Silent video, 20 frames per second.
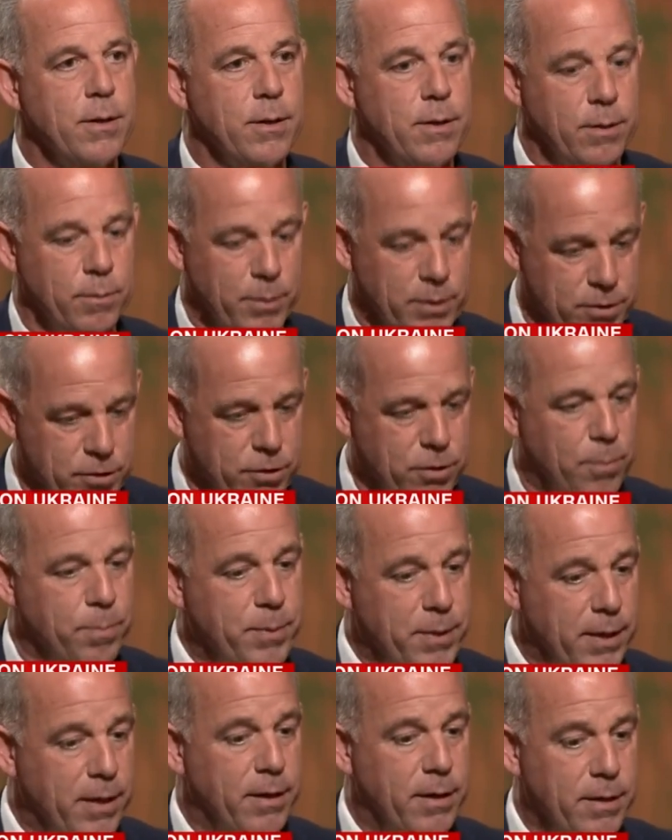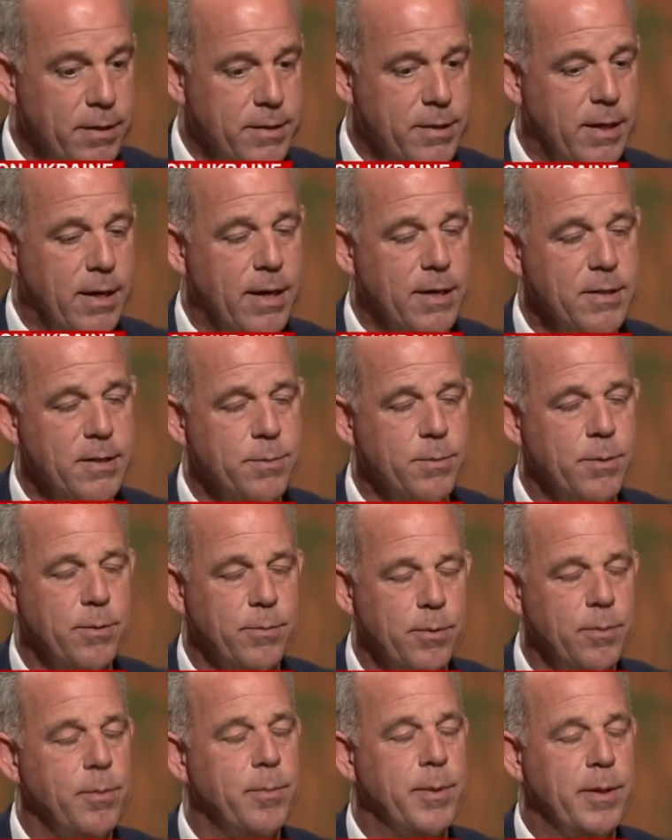we stopped there as the last one.
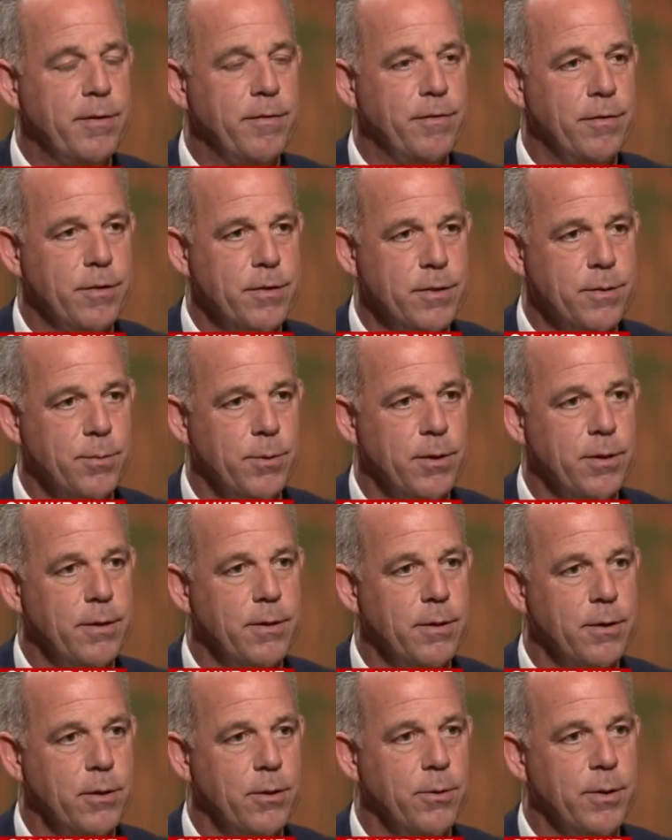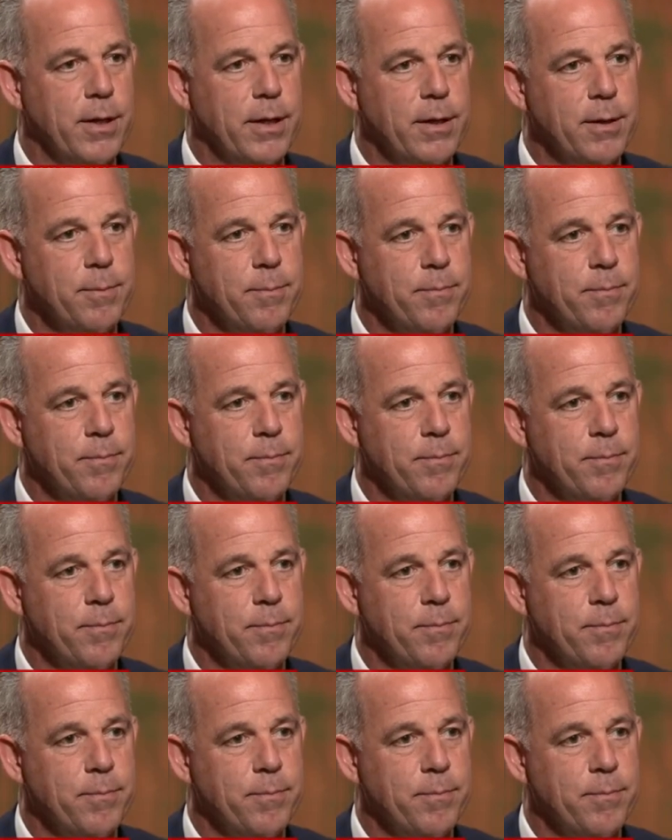We will be the first one going in.